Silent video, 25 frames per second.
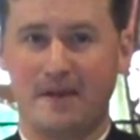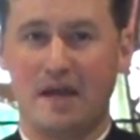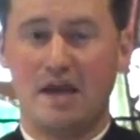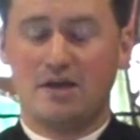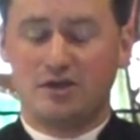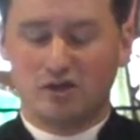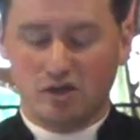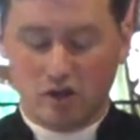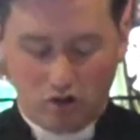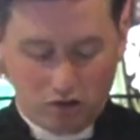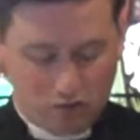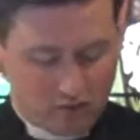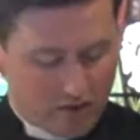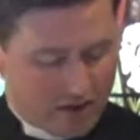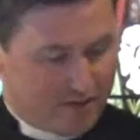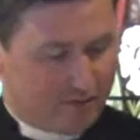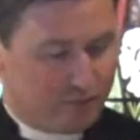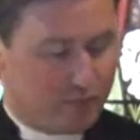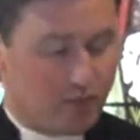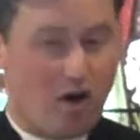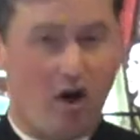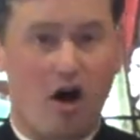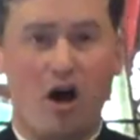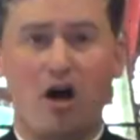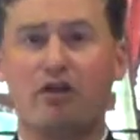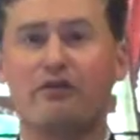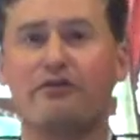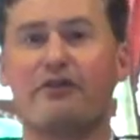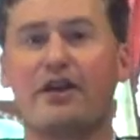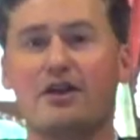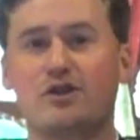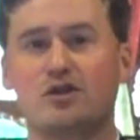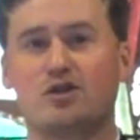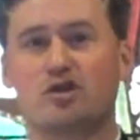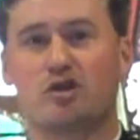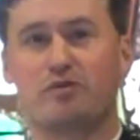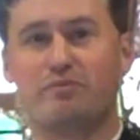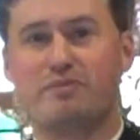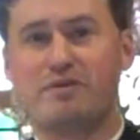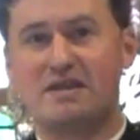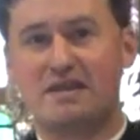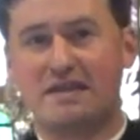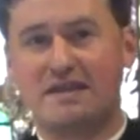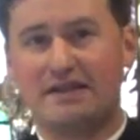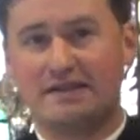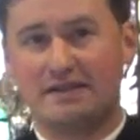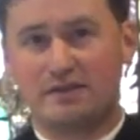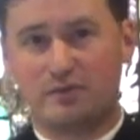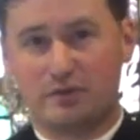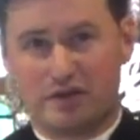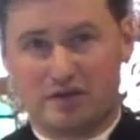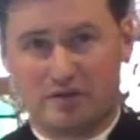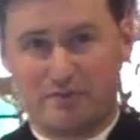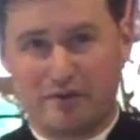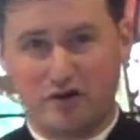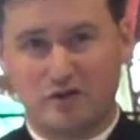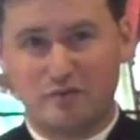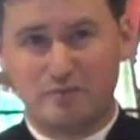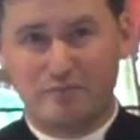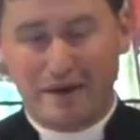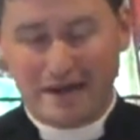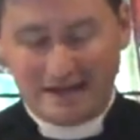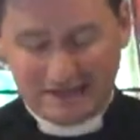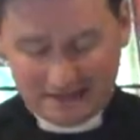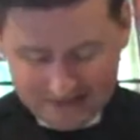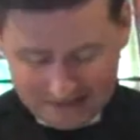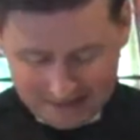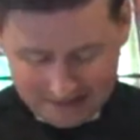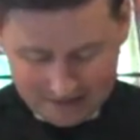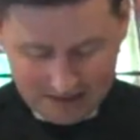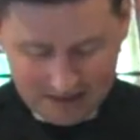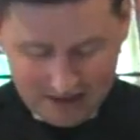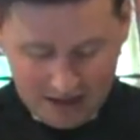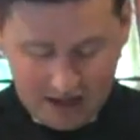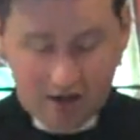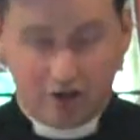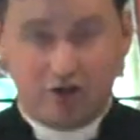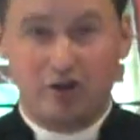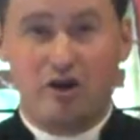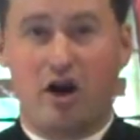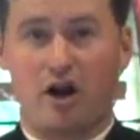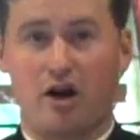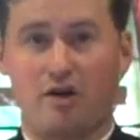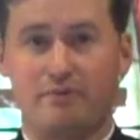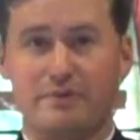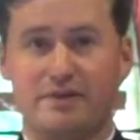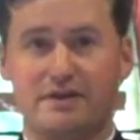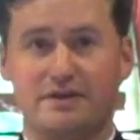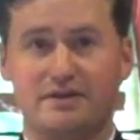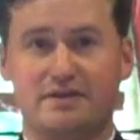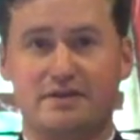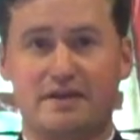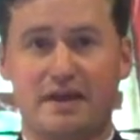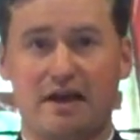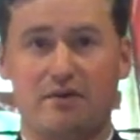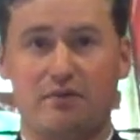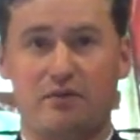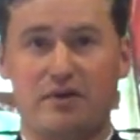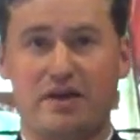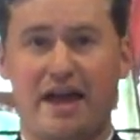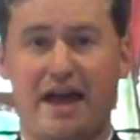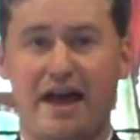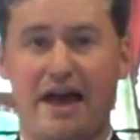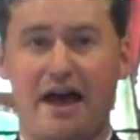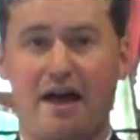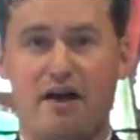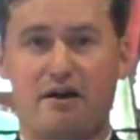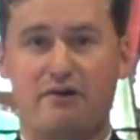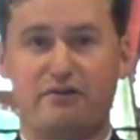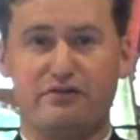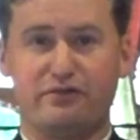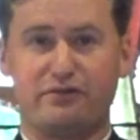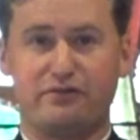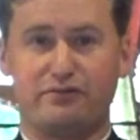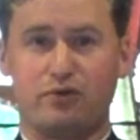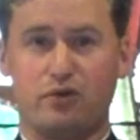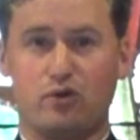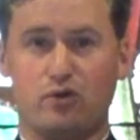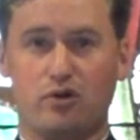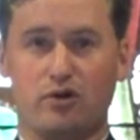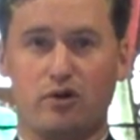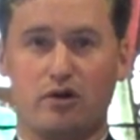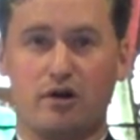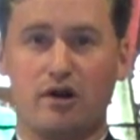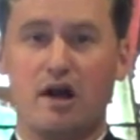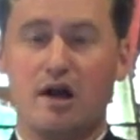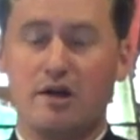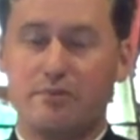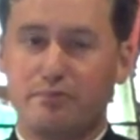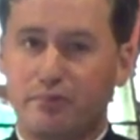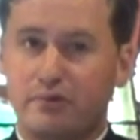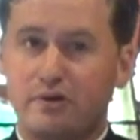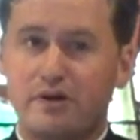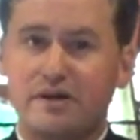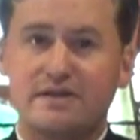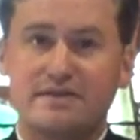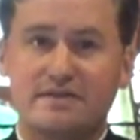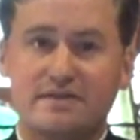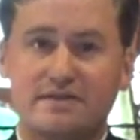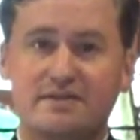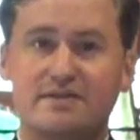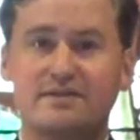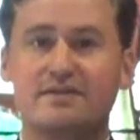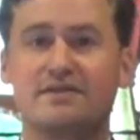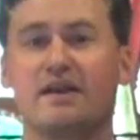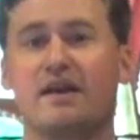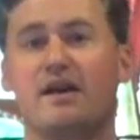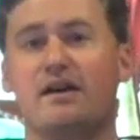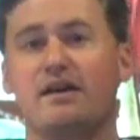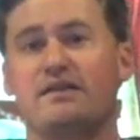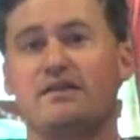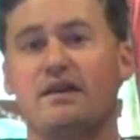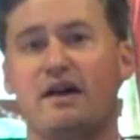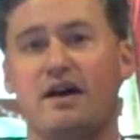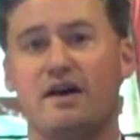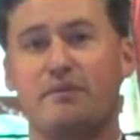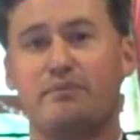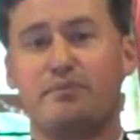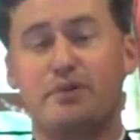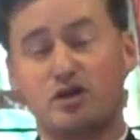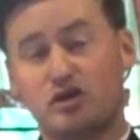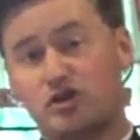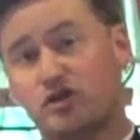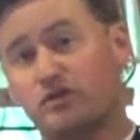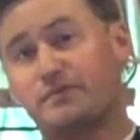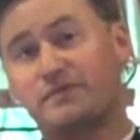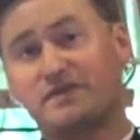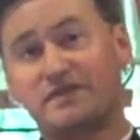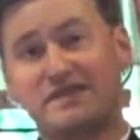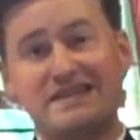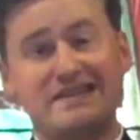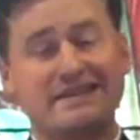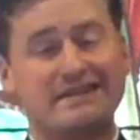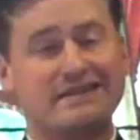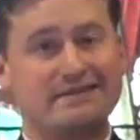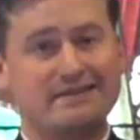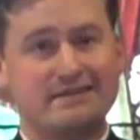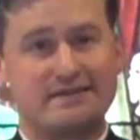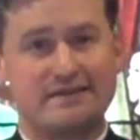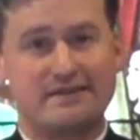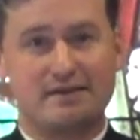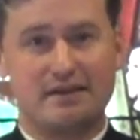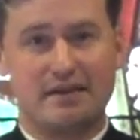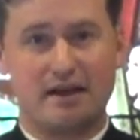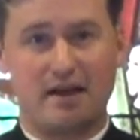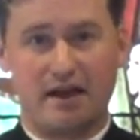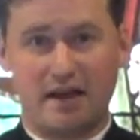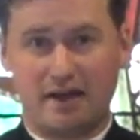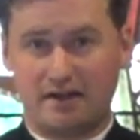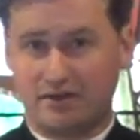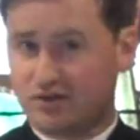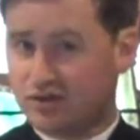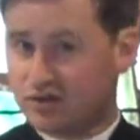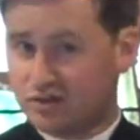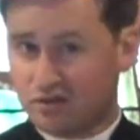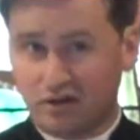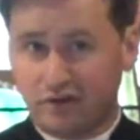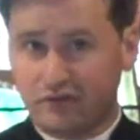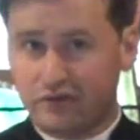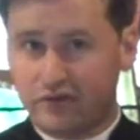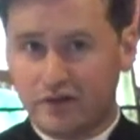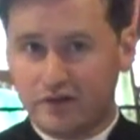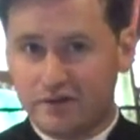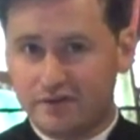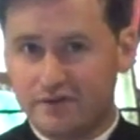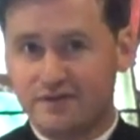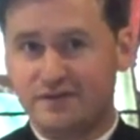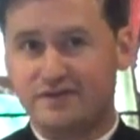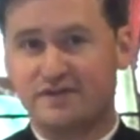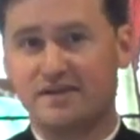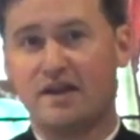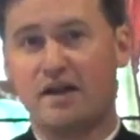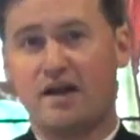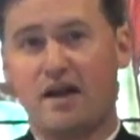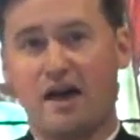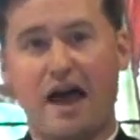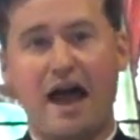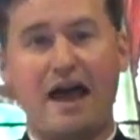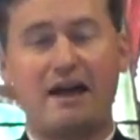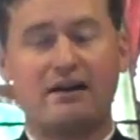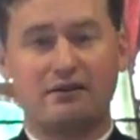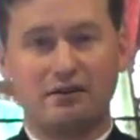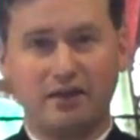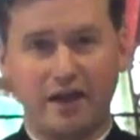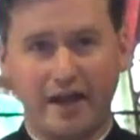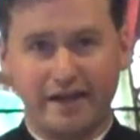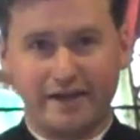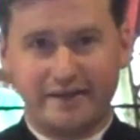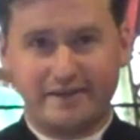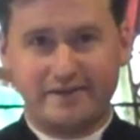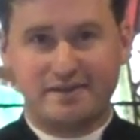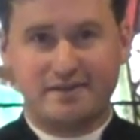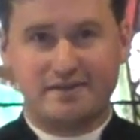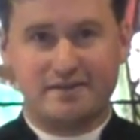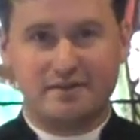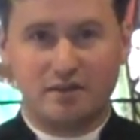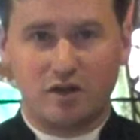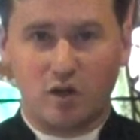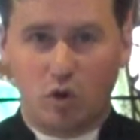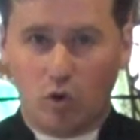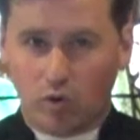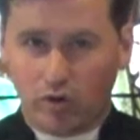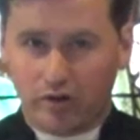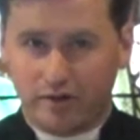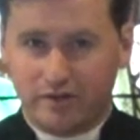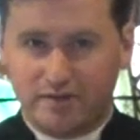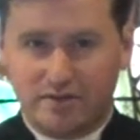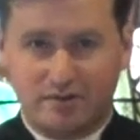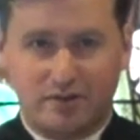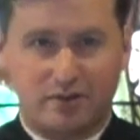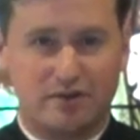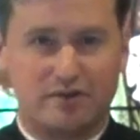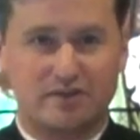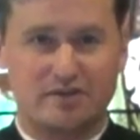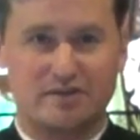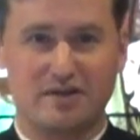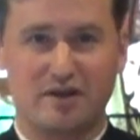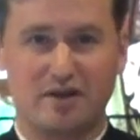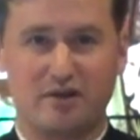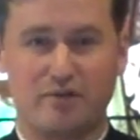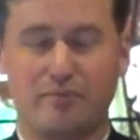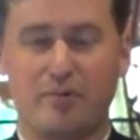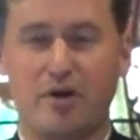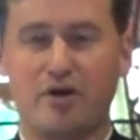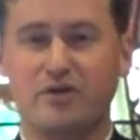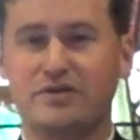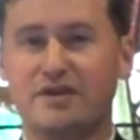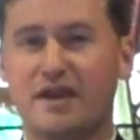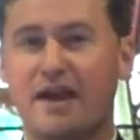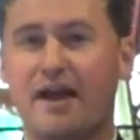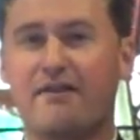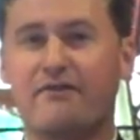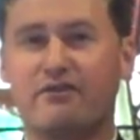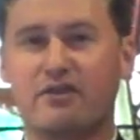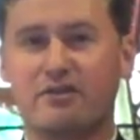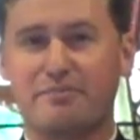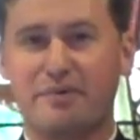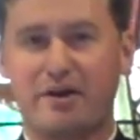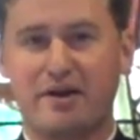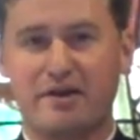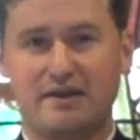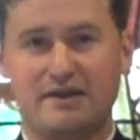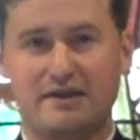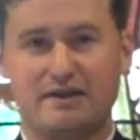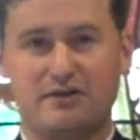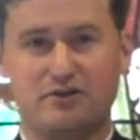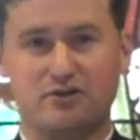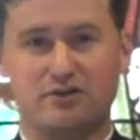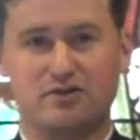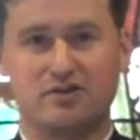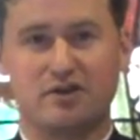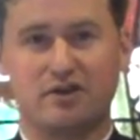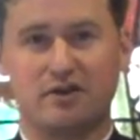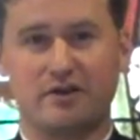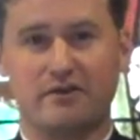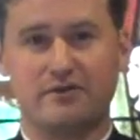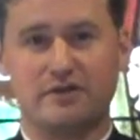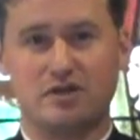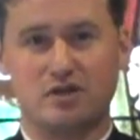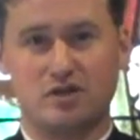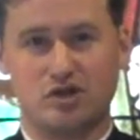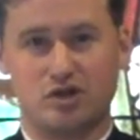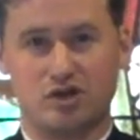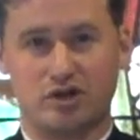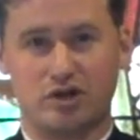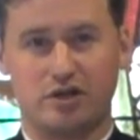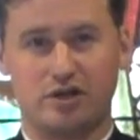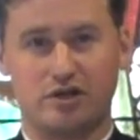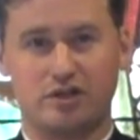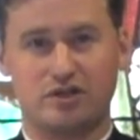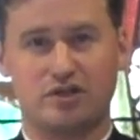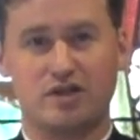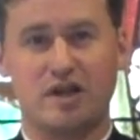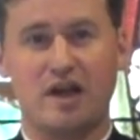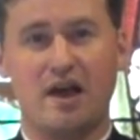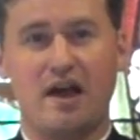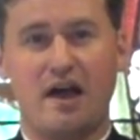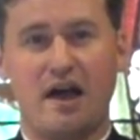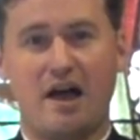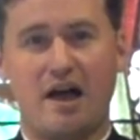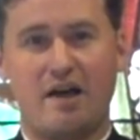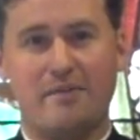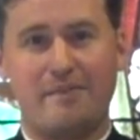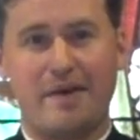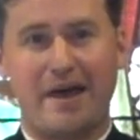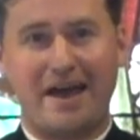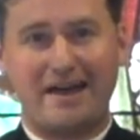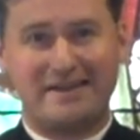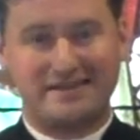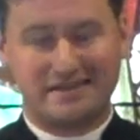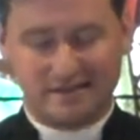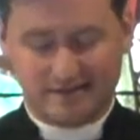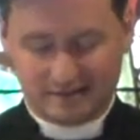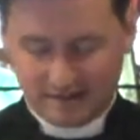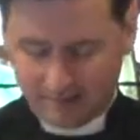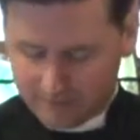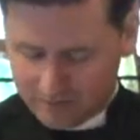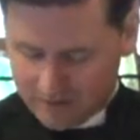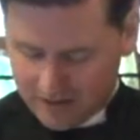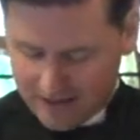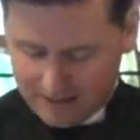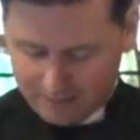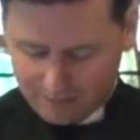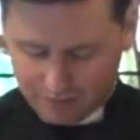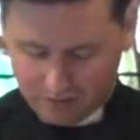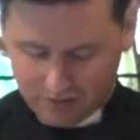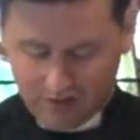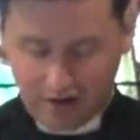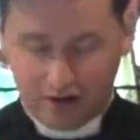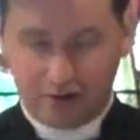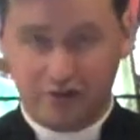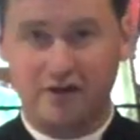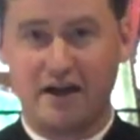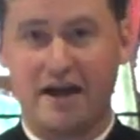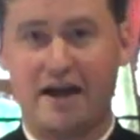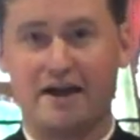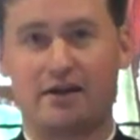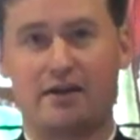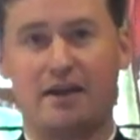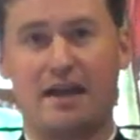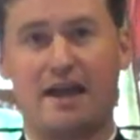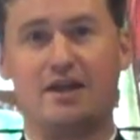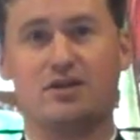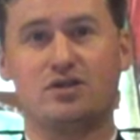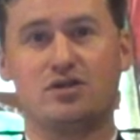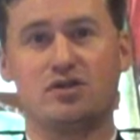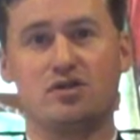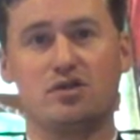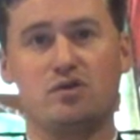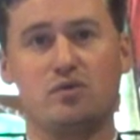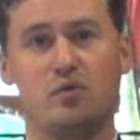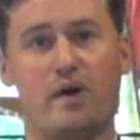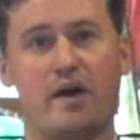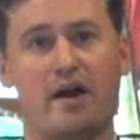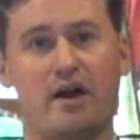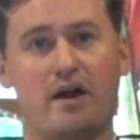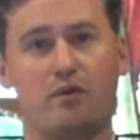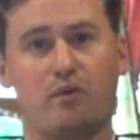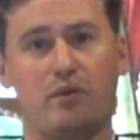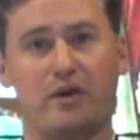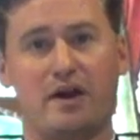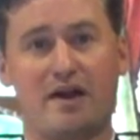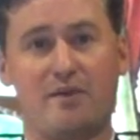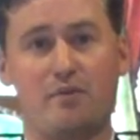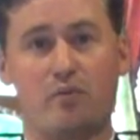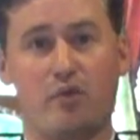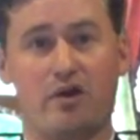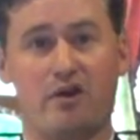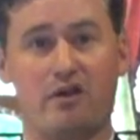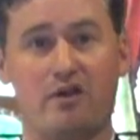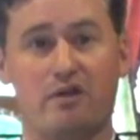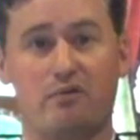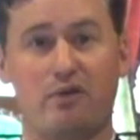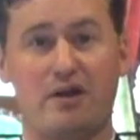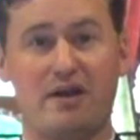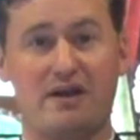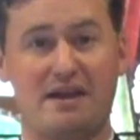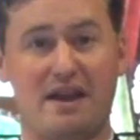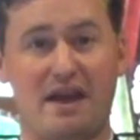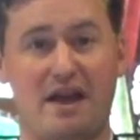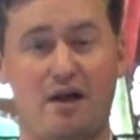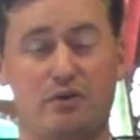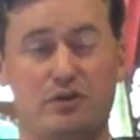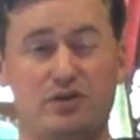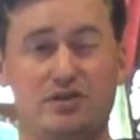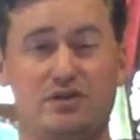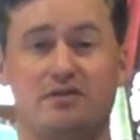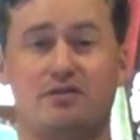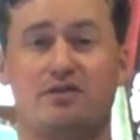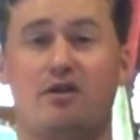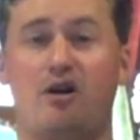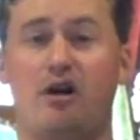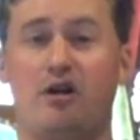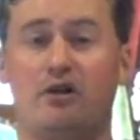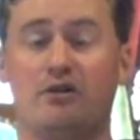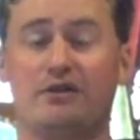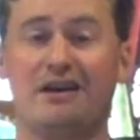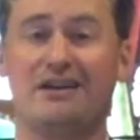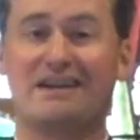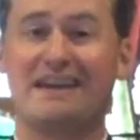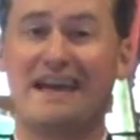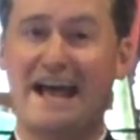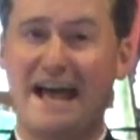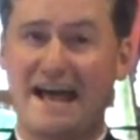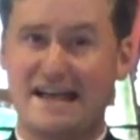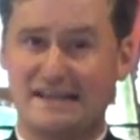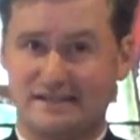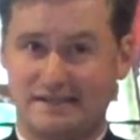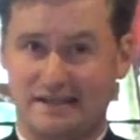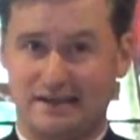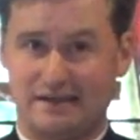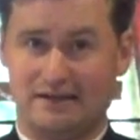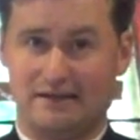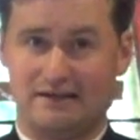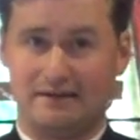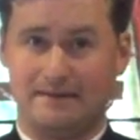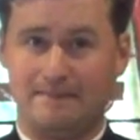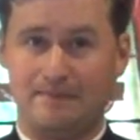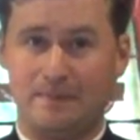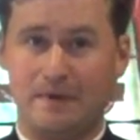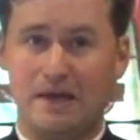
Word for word: So, all vesture begins with the most basic garment that we have for priests, uh, bishops, deacons, uh, servers, acolytes, choristers. You know, most everybody who serves in church um, has at some time or another had occasion to wear what I'm wearing right now, which is called a cassock.